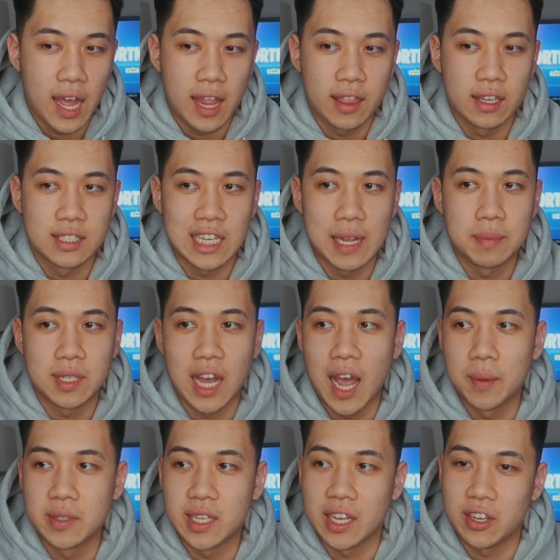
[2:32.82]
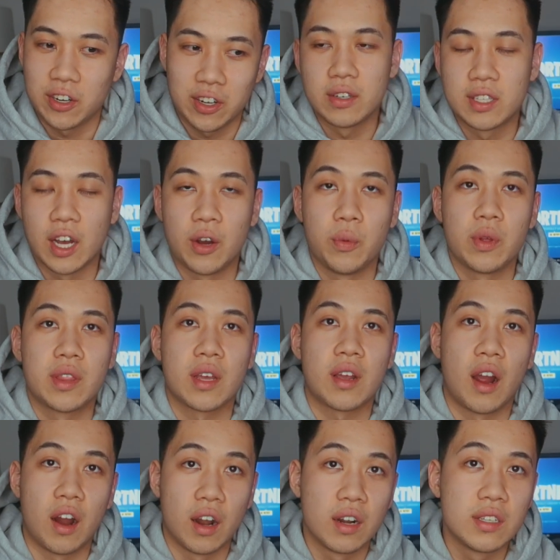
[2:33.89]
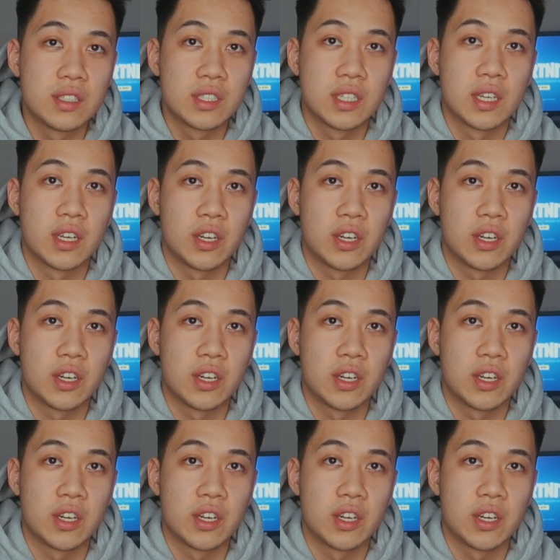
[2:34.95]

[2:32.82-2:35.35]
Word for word: at the same time, it's like dealt with the cards